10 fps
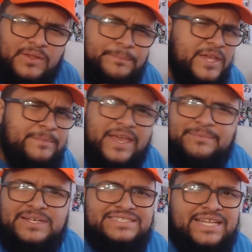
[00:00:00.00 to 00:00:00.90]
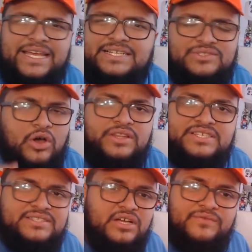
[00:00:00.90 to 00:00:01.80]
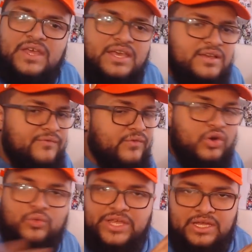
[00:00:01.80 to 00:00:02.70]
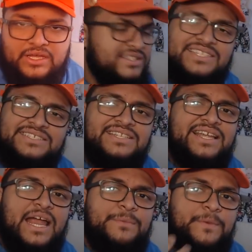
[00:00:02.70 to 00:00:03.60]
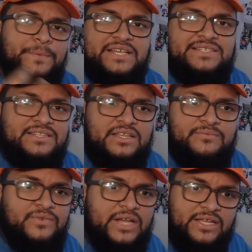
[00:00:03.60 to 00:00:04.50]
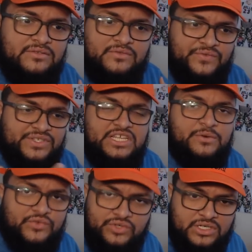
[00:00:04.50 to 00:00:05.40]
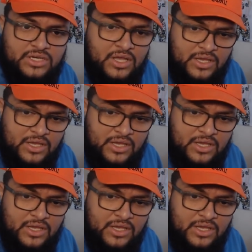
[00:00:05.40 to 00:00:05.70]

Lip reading: Big Bang, Monsta X, all this stuff for a week. This isn't like I'm replacing them for like foreseeable future.